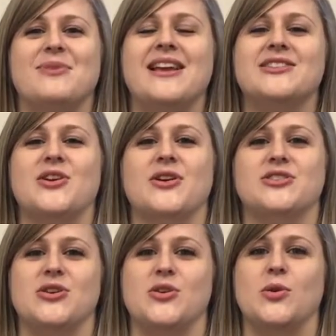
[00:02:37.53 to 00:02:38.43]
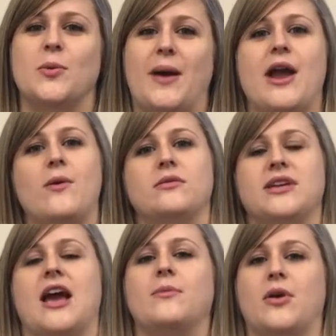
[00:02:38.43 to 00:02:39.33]
So please go to your
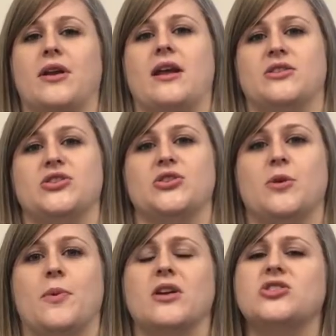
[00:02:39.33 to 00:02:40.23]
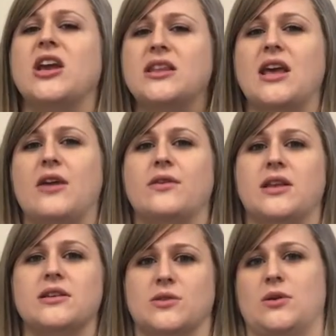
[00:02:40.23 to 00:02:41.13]
payroll tab, go down to Super, check that
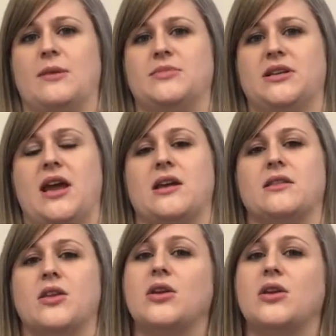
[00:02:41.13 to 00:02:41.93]
everything's all up to date.